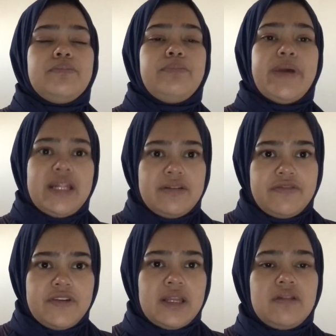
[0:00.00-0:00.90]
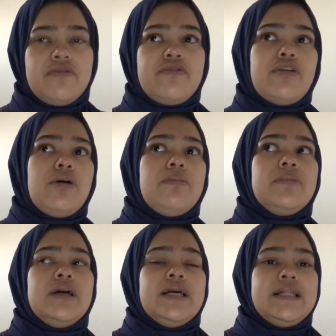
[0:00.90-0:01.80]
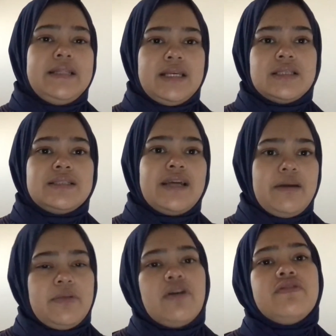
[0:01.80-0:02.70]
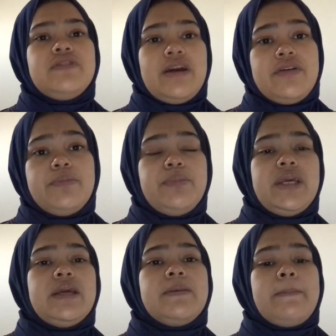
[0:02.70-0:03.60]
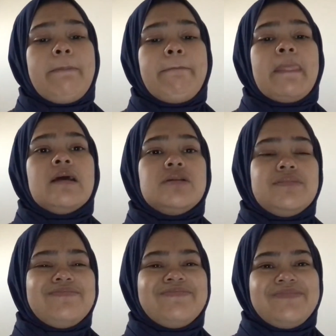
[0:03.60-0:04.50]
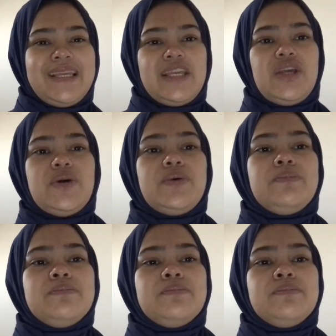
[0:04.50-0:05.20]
benefit from this type of therapy. Thank you.